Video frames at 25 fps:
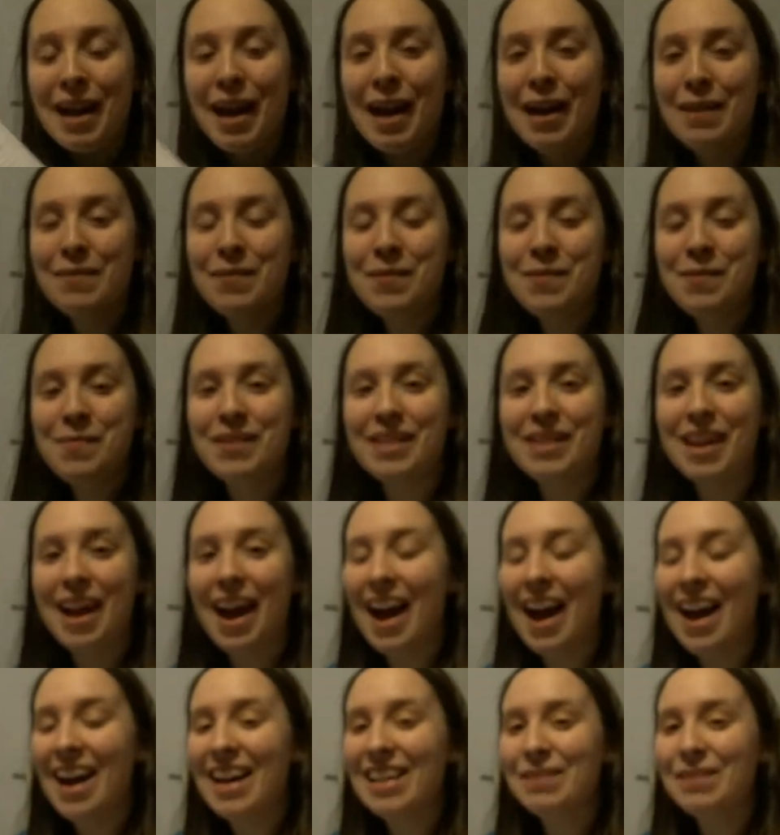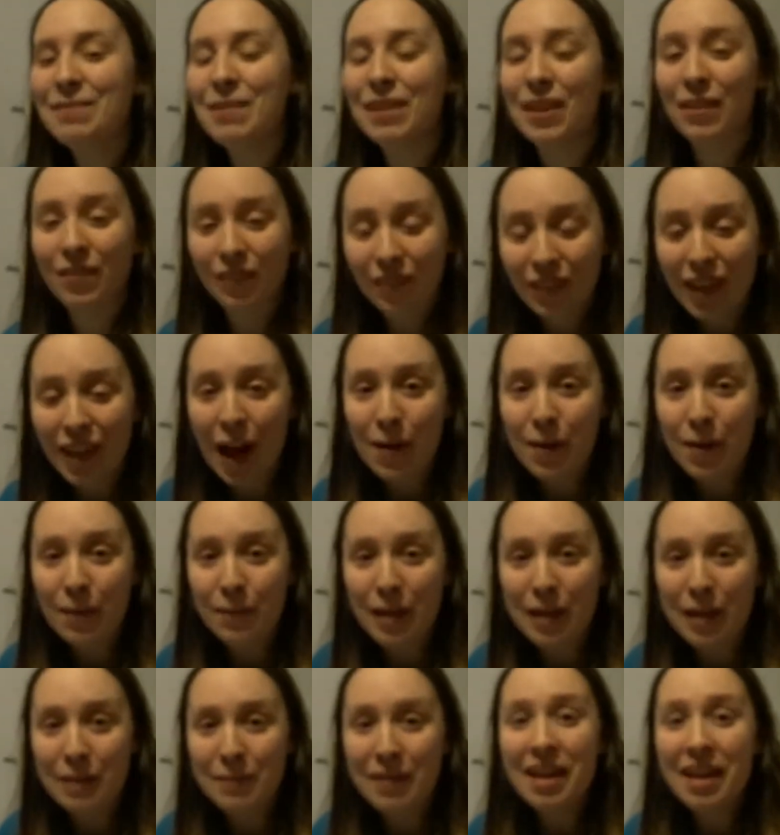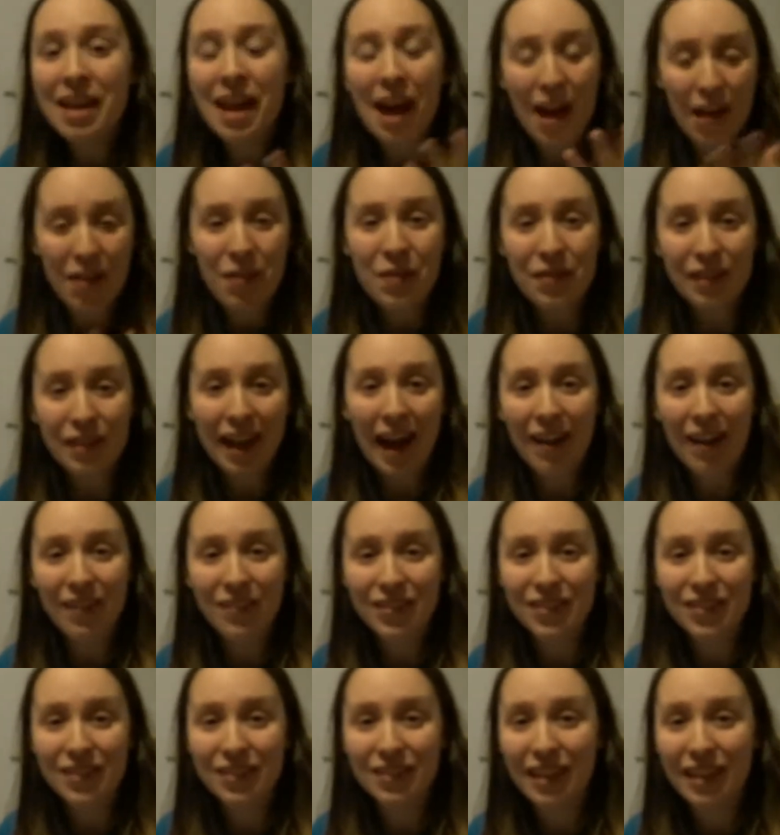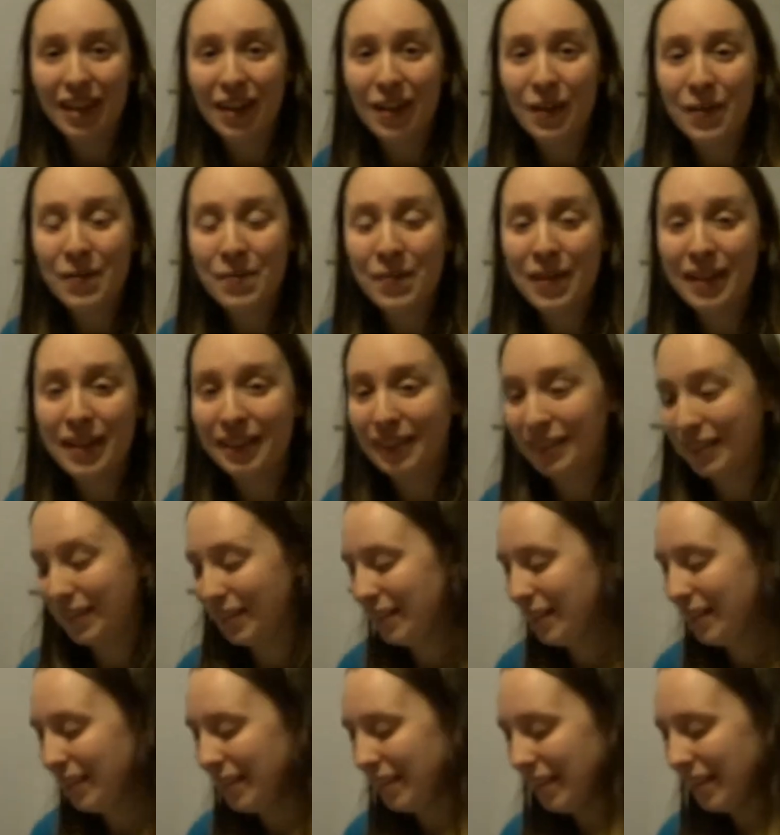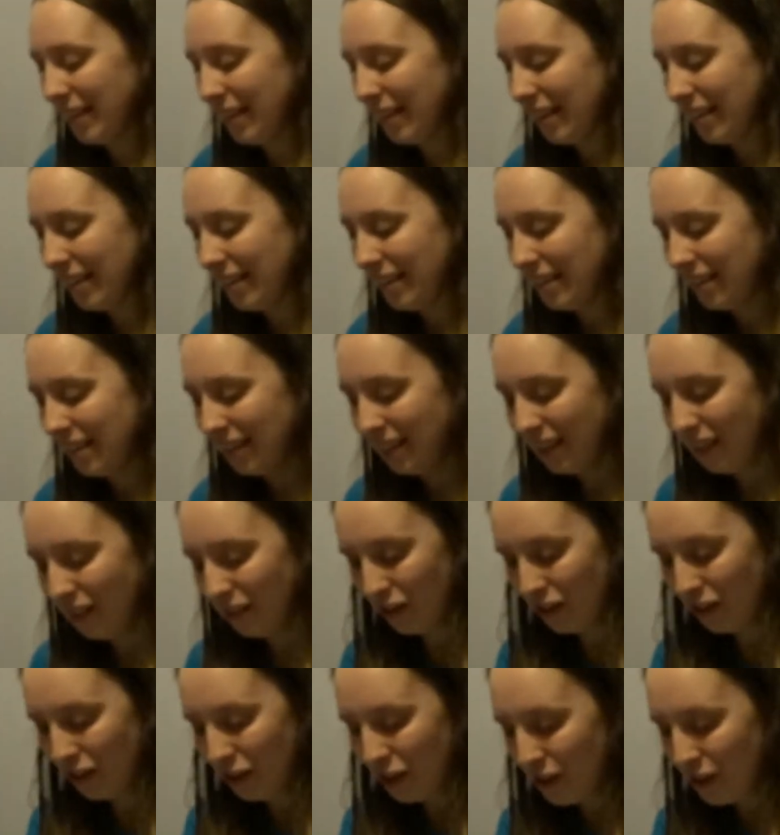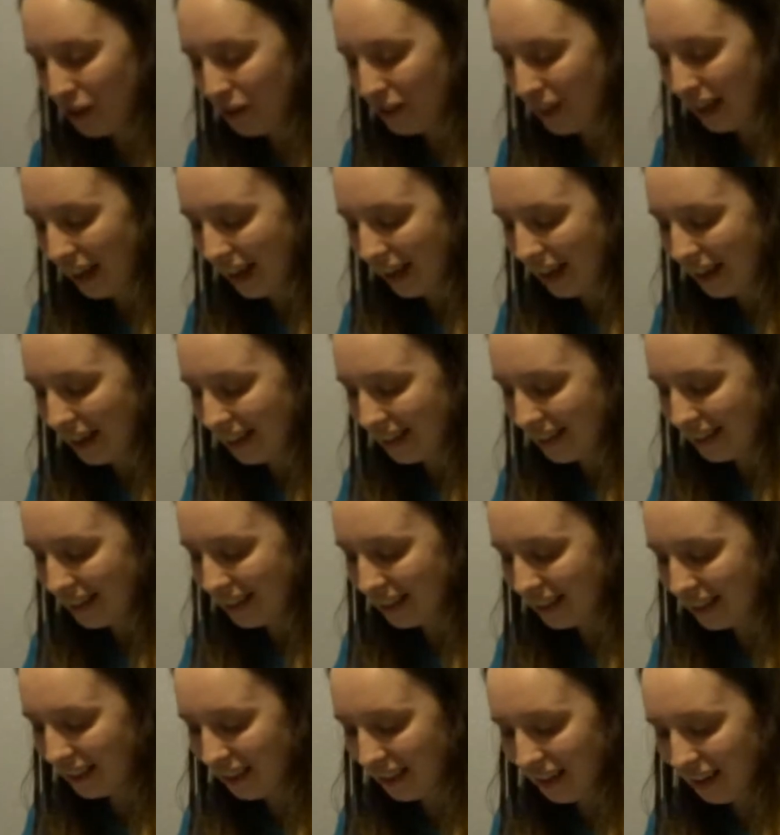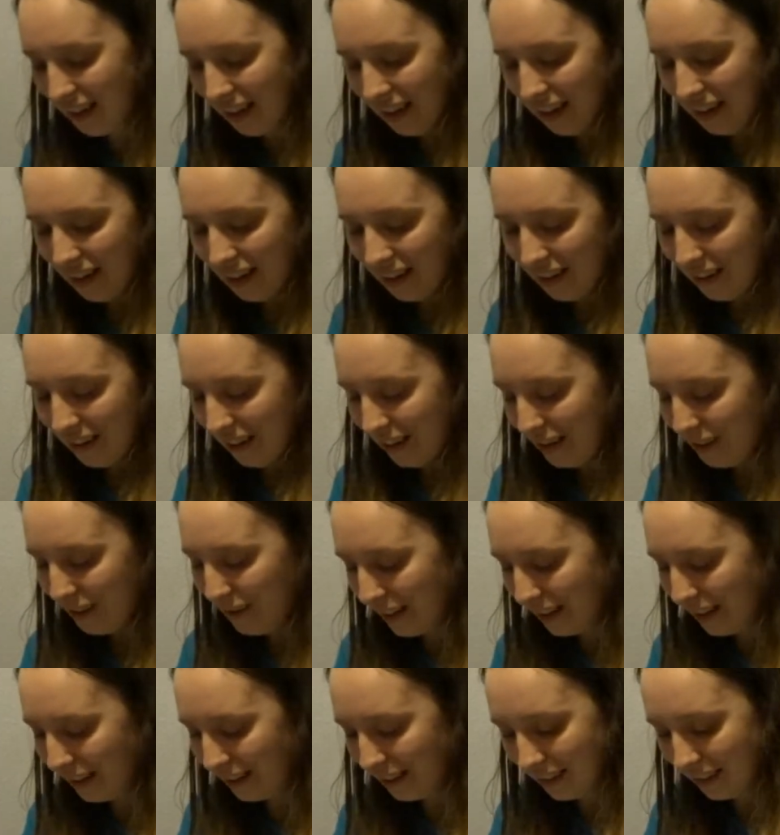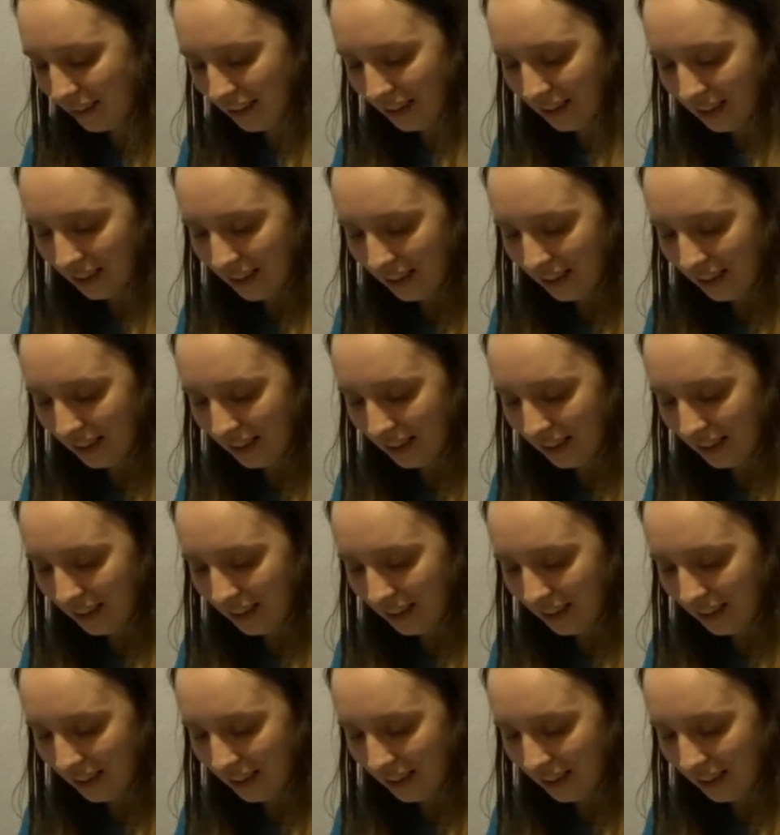I remember that. I had to make a flower baby and look after it. Oh my goodness, for 2 days. Oh my goodness.